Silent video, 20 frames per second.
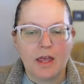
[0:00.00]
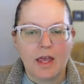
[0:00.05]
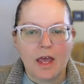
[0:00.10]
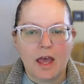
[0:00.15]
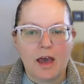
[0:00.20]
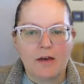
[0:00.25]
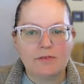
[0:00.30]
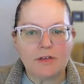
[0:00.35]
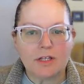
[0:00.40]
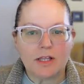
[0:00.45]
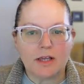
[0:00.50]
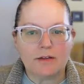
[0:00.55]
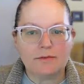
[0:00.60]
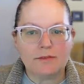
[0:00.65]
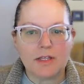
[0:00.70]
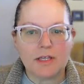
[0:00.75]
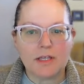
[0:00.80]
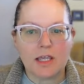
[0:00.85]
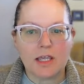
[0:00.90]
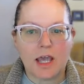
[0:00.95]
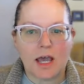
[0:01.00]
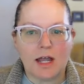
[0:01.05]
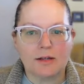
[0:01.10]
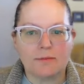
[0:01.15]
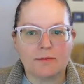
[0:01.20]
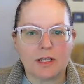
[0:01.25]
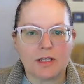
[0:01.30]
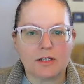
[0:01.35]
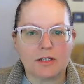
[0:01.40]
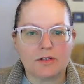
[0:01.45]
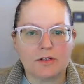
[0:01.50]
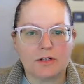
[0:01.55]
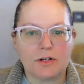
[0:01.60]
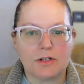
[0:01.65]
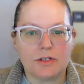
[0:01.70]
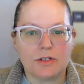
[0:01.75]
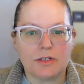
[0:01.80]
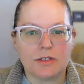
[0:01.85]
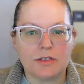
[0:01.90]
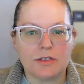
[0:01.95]
Having left the academy and
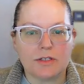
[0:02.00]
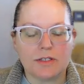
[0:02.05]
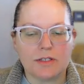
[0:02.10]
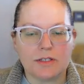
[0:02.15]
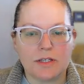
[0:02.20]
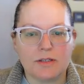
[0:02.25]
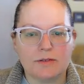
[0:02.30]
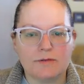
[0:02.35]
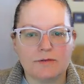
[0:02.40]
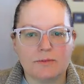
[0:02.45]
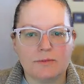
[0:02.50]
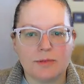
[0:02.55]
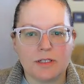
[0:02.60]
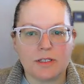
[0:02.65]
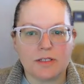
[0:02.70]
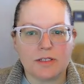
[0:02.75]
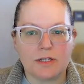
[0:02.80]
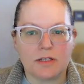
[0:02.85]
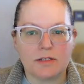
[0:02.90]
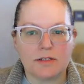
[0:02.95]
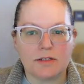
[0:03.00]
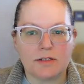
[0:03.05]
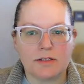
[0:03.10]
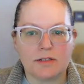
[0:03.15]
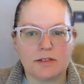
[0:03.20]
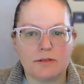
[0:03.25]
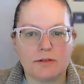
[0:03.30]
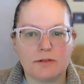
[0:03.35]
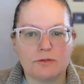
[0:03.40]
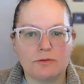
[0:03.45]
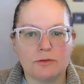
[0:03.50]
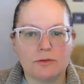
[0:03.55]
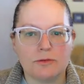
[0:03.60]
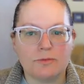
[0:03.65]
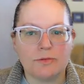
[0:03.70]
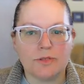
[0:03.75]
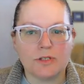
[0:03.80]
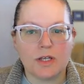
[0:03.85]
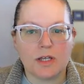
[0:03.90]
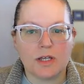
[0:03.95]
started a successful business, the
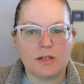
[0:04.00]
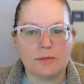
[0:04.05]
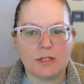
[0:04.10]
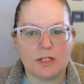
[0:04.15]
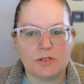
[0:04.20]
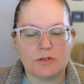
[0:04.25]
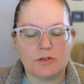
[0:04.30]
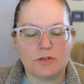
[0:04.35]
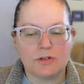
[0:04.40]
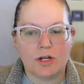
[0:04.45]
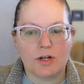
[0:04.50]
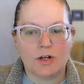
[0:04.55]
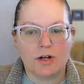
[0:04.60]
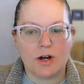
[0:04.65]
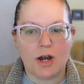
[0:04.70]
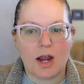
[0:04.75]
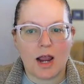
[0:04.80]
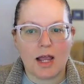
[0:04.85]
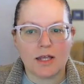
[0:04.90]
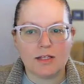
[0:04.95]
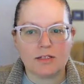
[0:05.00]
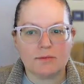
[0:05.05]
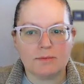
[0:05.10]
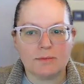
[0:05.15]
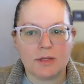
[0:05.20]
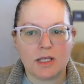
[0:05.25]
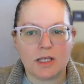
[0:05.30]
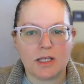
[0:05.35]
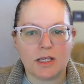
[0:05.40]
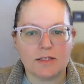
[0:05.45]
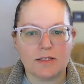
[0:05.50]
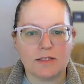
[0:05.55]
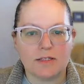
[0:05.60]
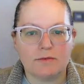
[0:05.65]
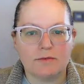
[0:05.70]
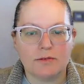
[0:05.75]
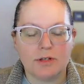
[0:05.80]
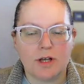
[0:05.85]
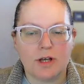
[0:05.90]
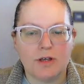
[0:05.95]
group's administrator asked me and
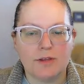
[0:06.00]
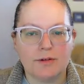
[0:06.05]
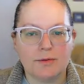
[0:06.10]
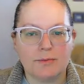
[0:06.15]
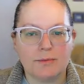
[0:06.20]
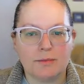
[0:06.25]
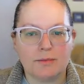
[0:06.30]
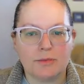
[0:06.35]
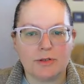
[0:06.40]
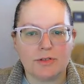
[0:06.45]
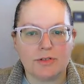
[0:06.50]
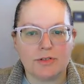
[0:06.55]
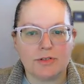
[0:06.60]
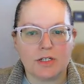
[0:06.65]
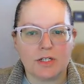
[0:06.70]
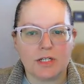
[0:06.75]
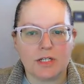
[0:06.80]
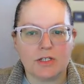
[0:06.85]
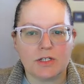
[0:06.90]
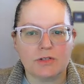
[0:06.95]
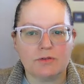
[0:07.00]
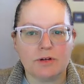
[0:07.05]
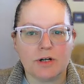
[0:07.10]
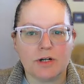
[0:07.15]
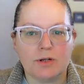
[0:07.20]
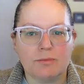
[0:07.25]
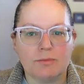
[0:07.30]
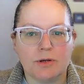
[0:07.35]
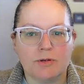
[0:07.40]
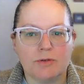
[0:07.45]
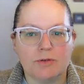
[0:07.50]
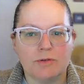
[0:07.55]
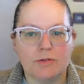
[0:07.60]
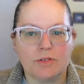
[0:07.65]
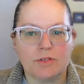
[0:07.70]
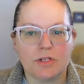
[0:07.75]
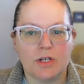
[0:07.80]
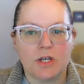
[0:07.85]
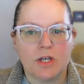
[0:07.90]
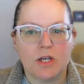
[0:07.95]
several other members to each write a
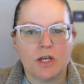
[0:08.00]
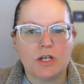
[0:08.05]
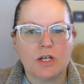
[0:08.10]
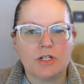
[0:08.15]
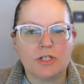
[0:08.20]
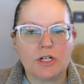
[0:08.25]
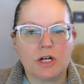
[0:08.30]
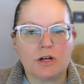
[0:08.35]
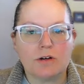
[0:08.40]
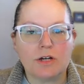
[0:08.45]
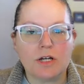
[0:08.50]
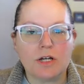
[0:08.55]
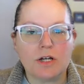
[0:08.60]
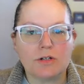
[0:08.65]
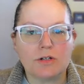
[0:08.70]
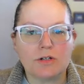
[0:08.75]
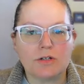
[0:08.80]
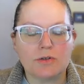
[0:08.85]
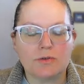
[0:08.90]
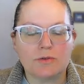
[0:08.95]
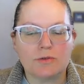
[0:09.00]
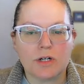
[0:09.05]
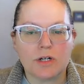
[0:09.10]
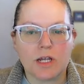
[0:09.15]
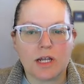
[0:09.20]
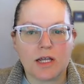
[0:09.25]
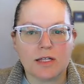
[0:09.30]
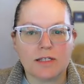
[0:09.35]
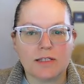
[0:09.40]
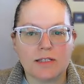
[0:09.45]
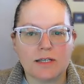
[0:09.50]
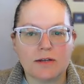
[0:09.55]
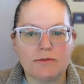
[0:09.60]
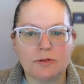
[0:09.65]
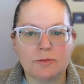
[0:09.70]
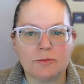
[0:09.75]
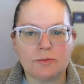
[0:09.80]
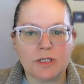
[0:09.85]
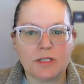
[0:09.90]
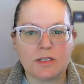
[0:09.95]
post sharing our story and
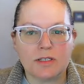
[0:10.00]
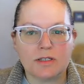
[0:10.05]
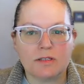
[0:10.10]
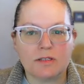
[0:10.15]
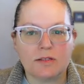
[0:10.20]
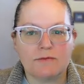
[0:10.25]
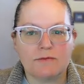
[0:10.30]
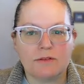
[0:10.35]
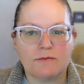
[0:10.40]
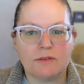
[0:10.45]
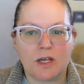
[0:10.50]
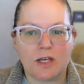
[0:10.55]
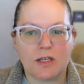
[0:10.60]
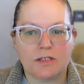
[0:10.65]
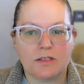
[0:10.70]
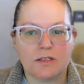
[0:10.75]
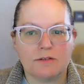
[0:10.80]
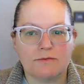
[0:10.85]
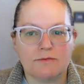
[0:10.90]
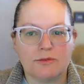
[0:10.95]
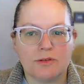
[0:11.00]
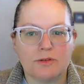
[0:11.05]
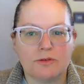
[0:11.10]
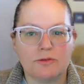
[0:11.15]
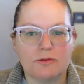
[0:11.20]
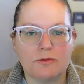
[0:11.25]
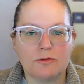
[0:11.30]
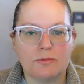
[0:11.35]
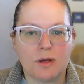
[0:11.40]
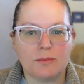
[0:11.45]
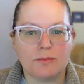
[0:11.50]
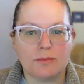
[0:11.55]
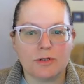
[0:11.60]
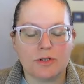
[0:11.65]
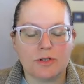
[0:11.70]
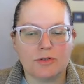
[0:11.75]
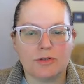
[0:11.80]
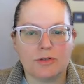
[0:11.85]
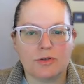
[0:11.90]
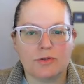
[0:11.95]
several pieces of advice for the group
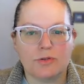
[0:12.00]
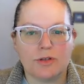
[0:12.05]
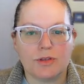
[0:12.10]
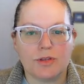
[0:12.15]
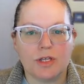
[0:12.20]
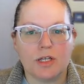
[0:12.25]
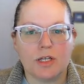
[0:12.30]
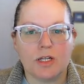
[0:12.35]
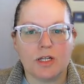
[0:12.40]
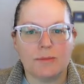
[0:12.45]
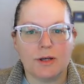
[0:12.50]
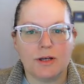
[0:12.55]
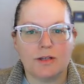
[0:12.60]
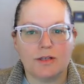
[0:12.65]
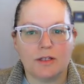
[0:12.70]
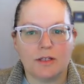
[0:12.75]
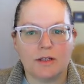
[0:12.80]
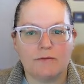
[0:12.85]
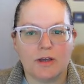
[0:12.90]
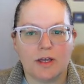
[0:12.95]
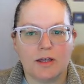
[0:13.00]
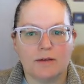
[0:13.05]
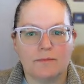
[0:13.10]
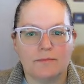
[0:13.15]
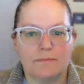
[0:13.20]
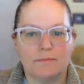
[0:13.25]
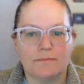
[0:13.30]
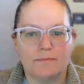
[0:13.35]
members who are thinking about leaving.